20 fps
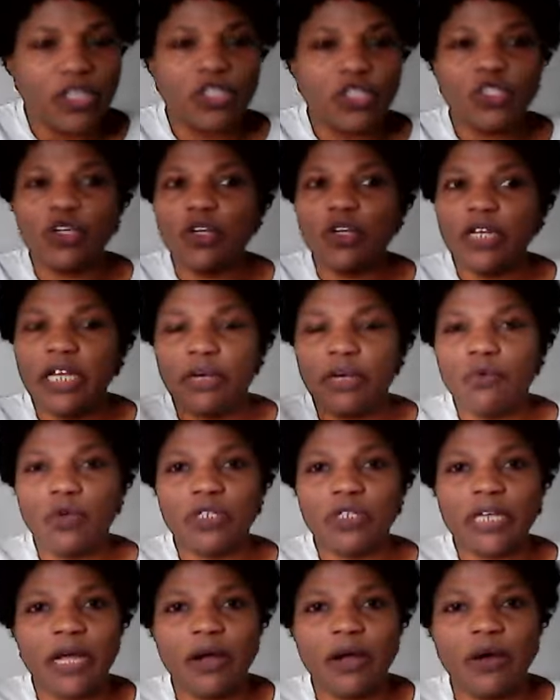Don't let
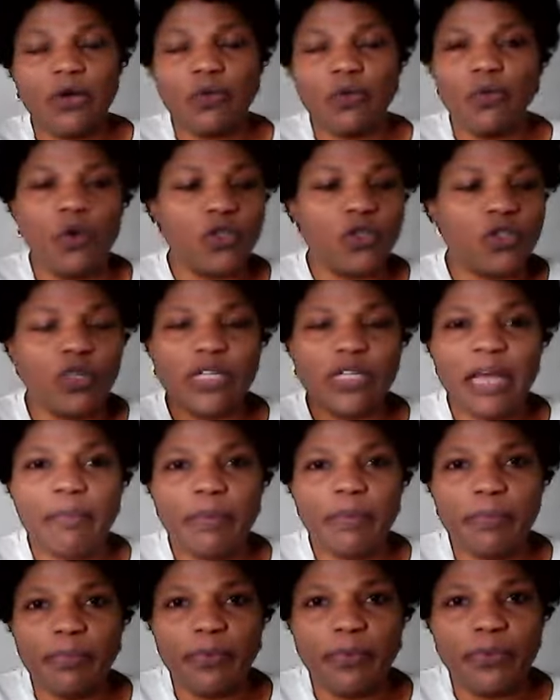what other
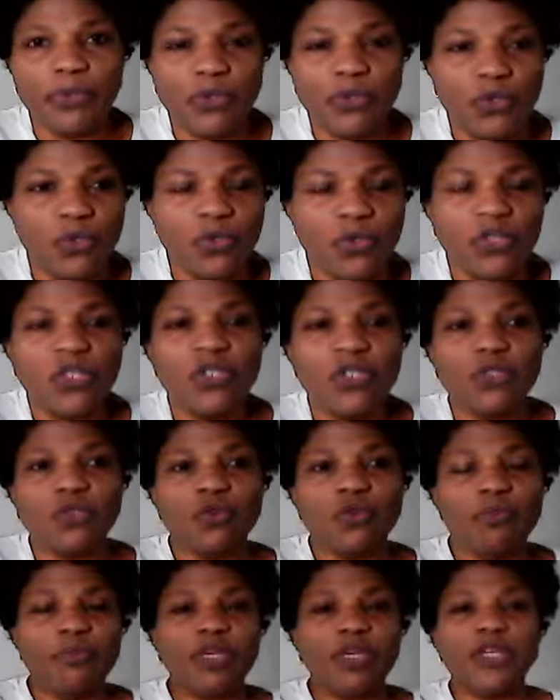people do
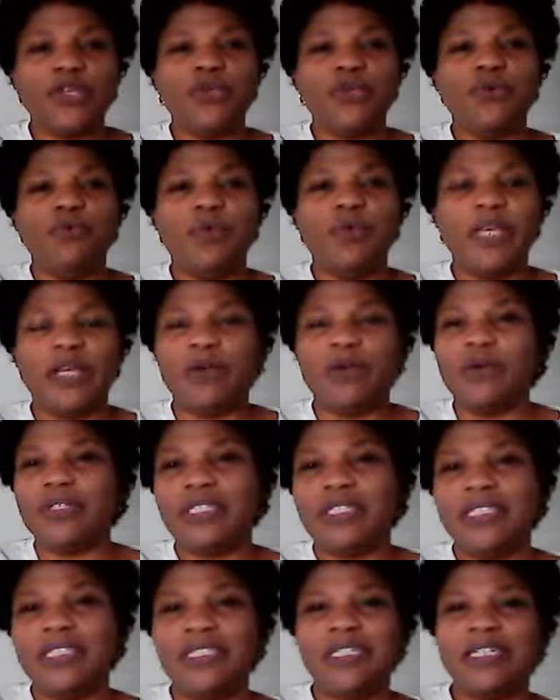to make you weak or
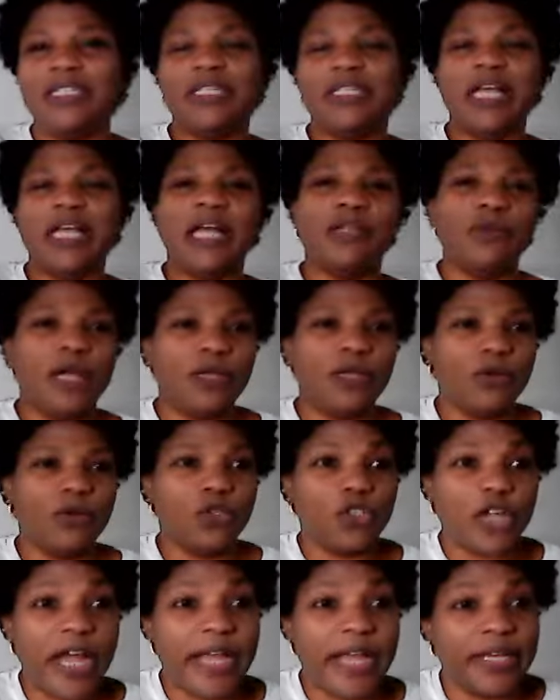thinking that you are not
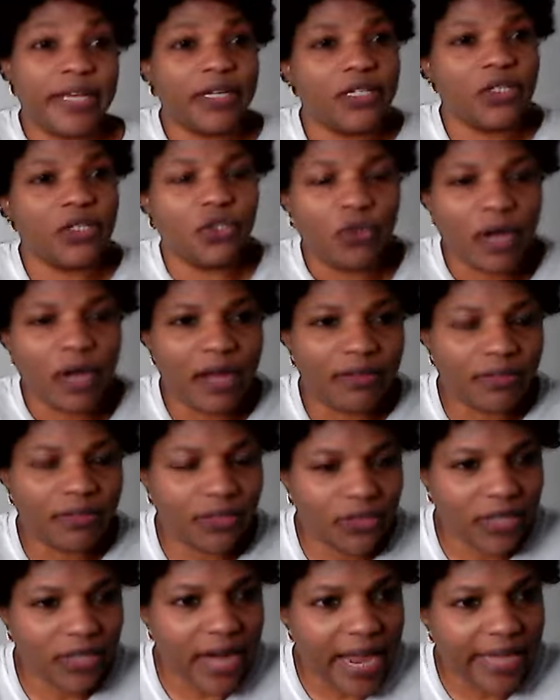trying. You are
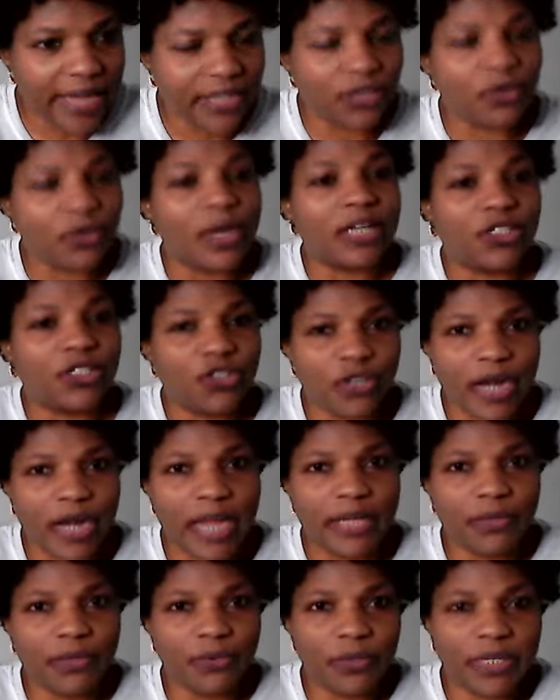
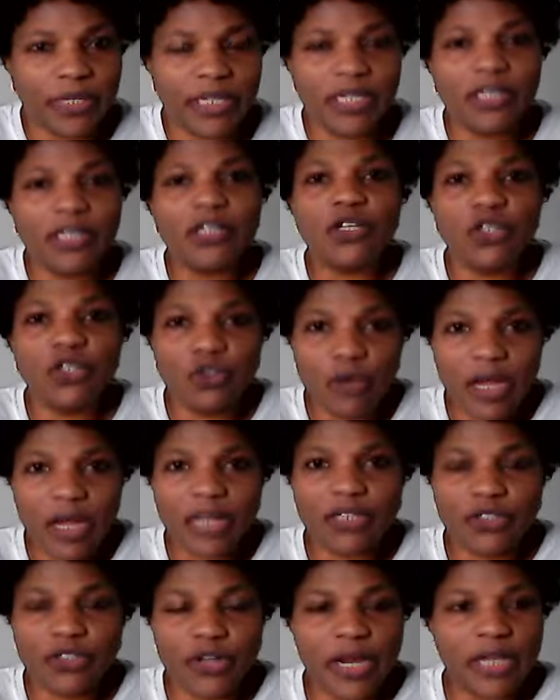trying, okay? You are
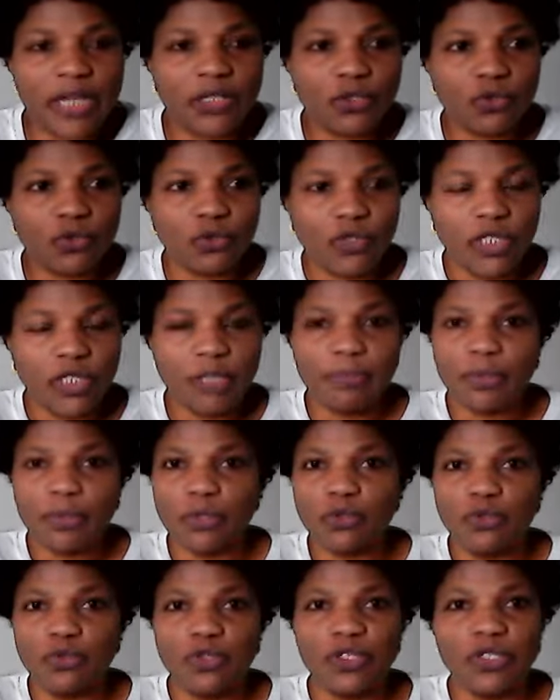trying. So keep on
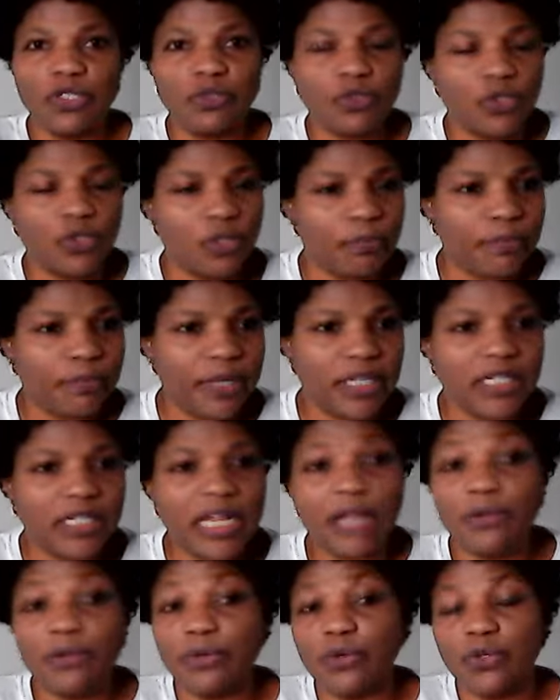doing the best
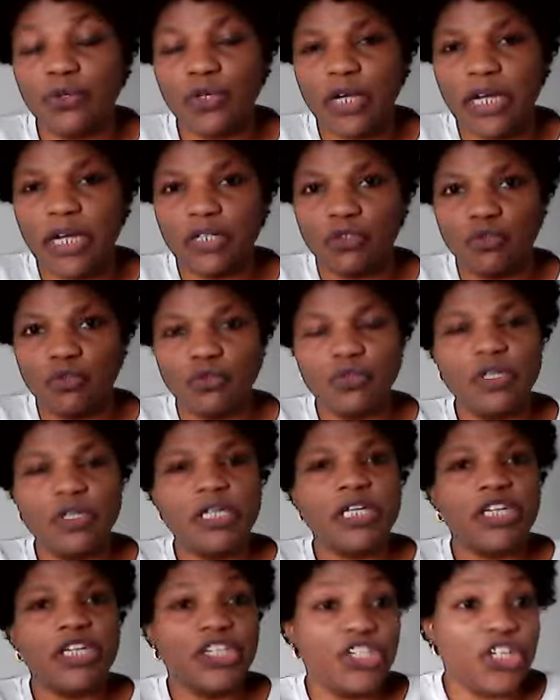that you know you can do
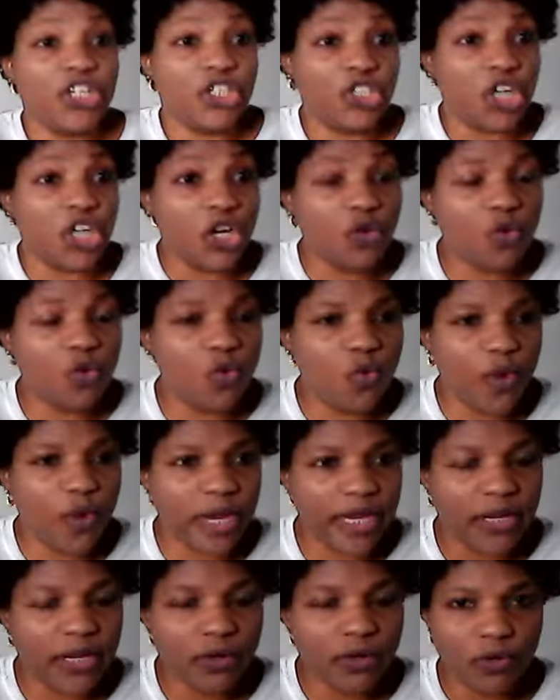in a genuine
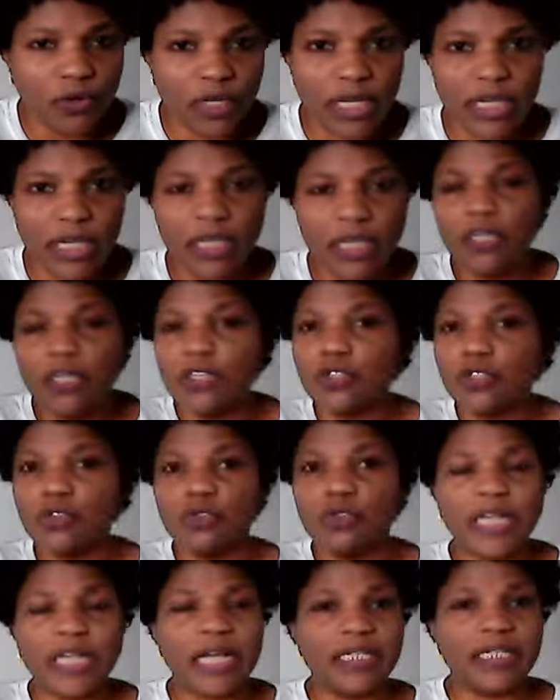way, okay? So
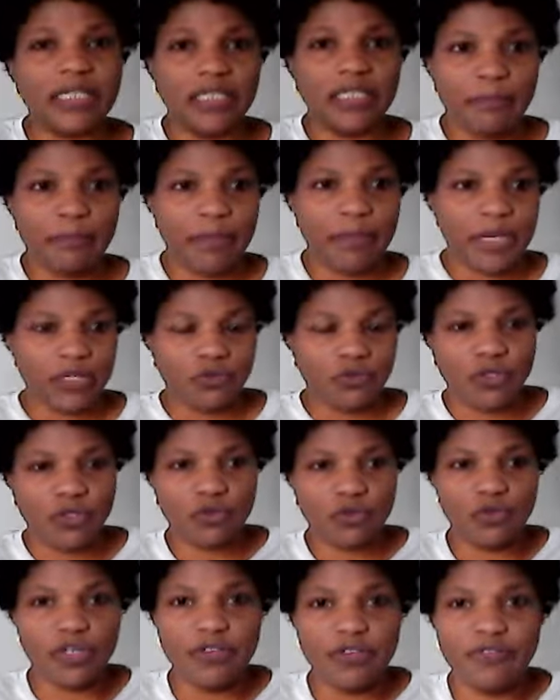that is the best way
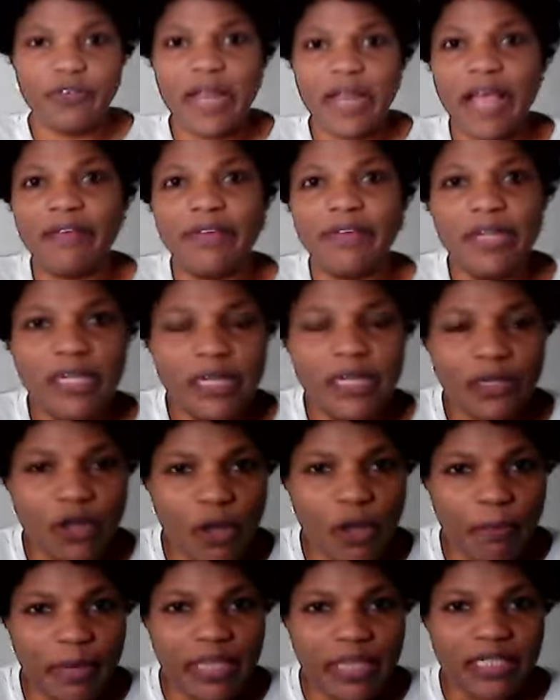to live life.
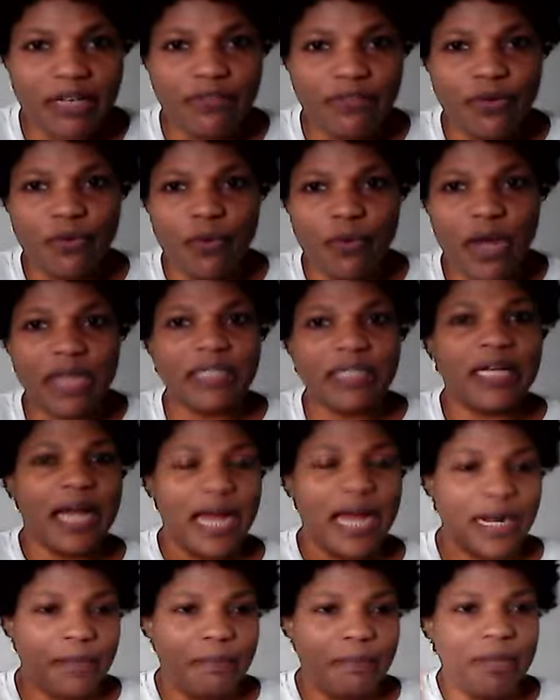God bless everyone.
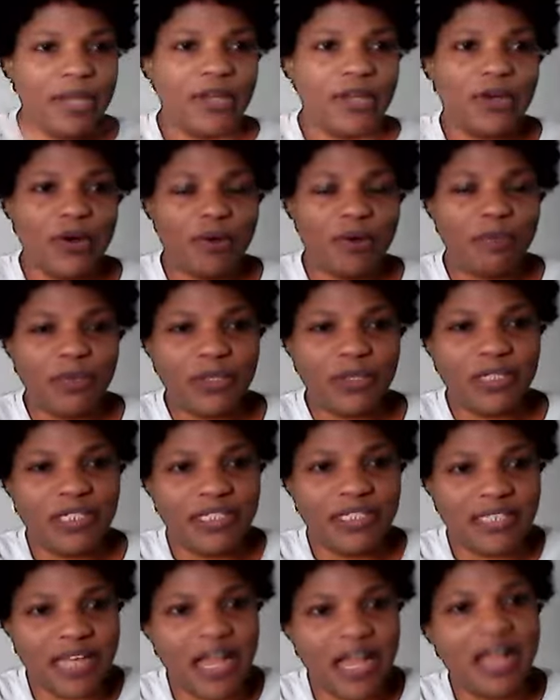I remain your humble
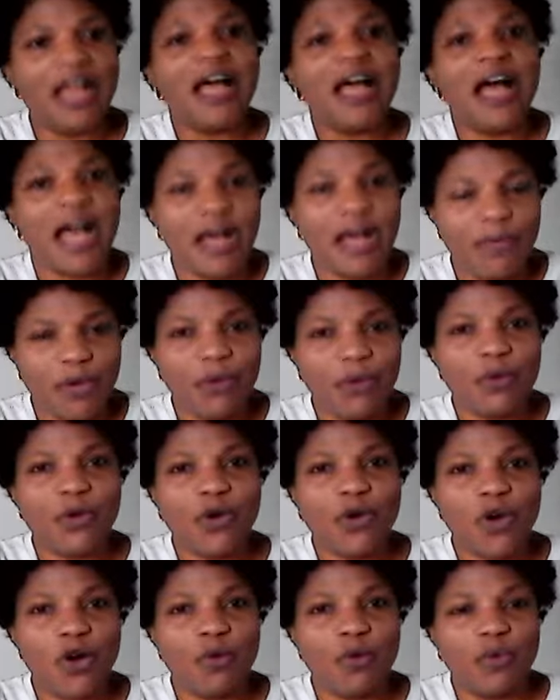sister. I will always
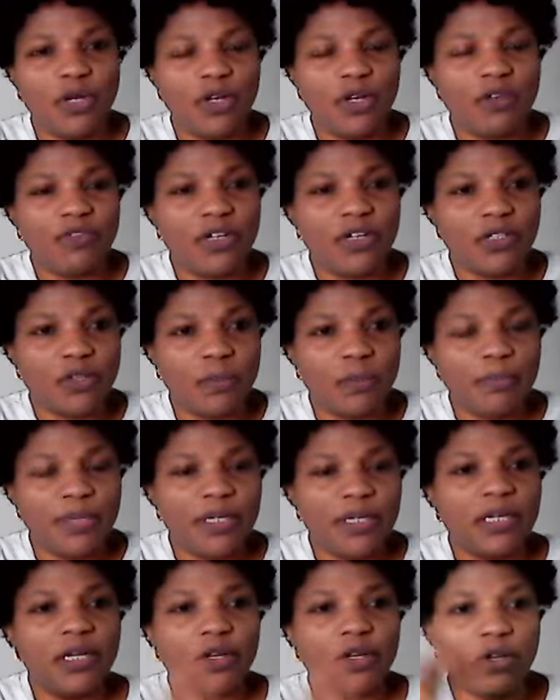come with lovely
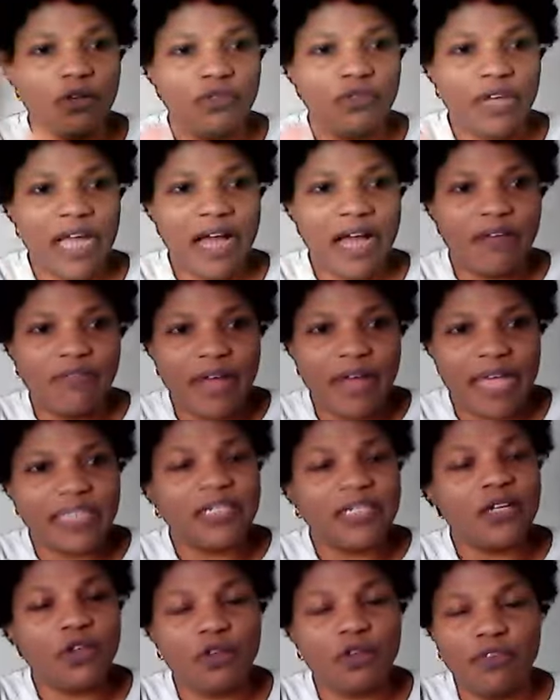topic, lovely
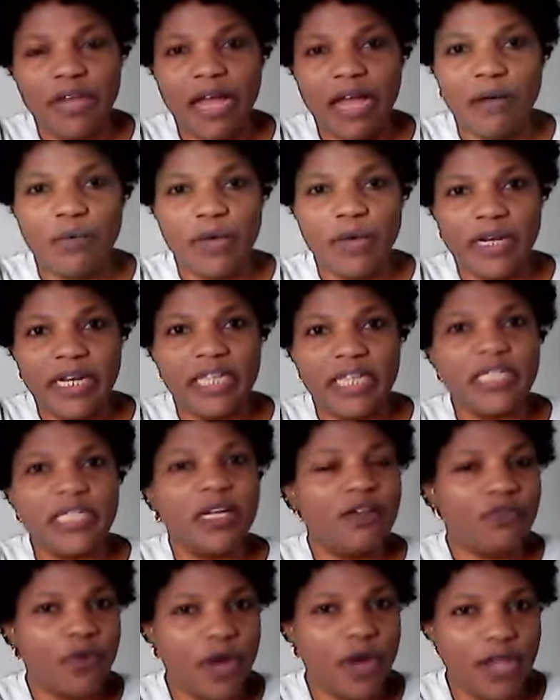advice, lovely awareness
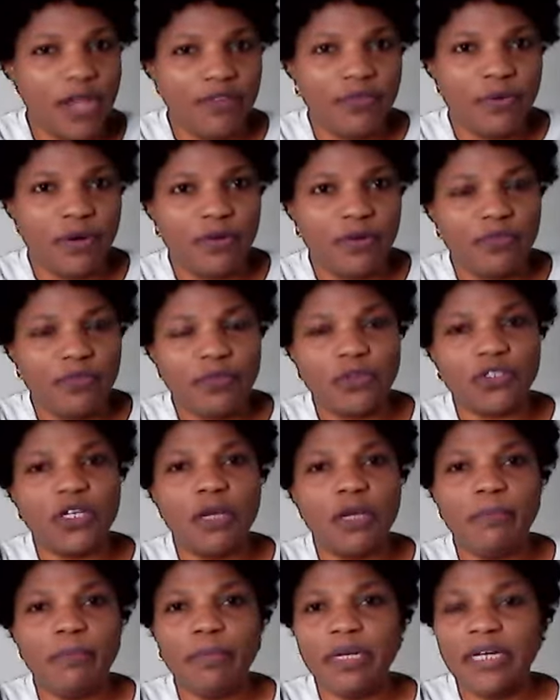for every one of us.
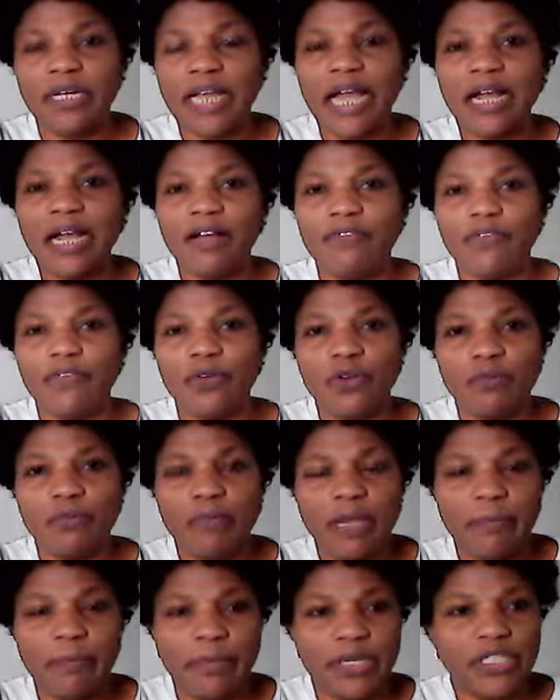Please like and follow
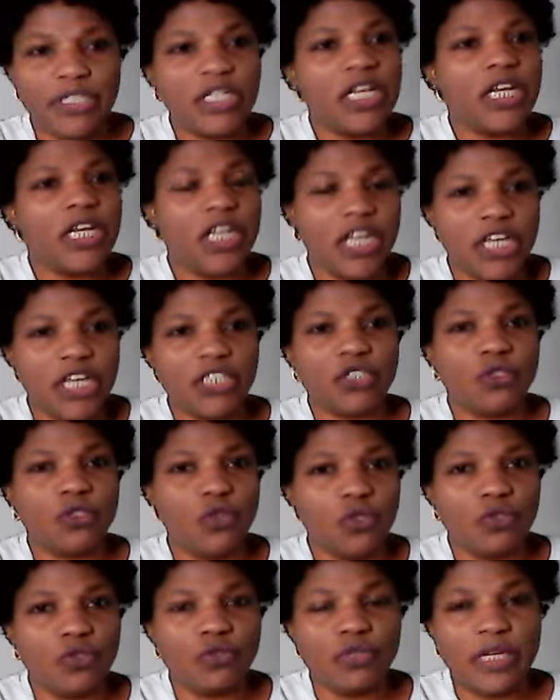my page. Let's
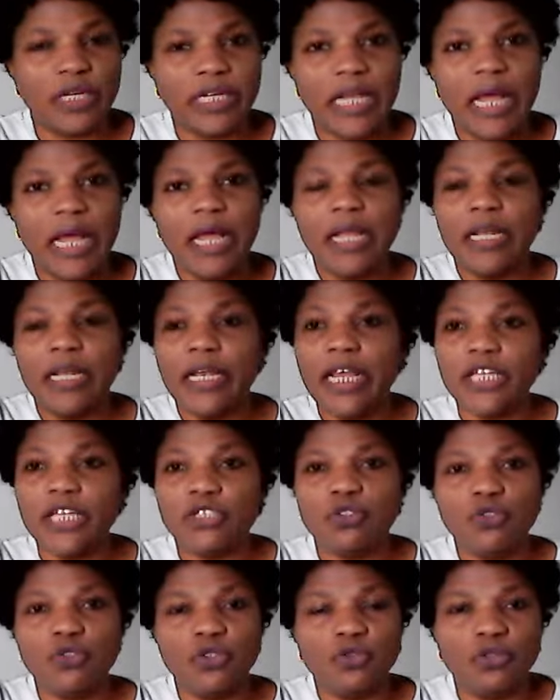grow together. Let's
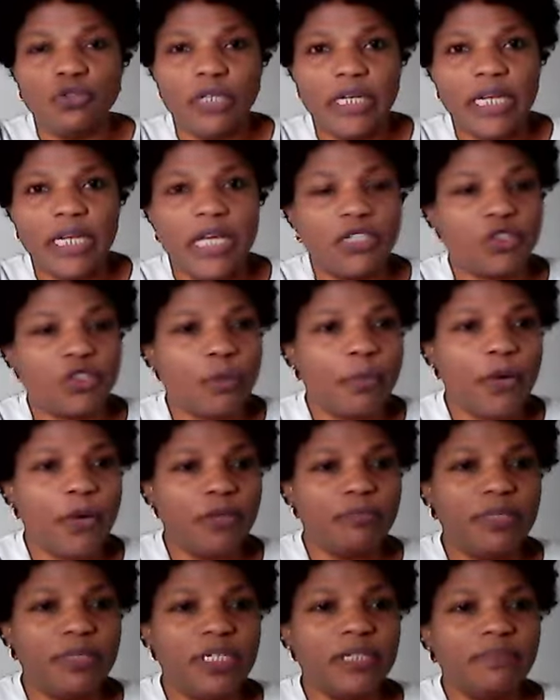do it together.
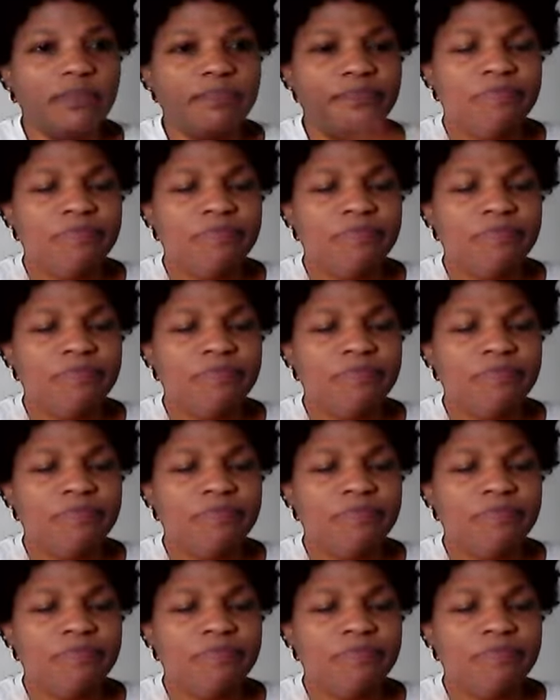Support me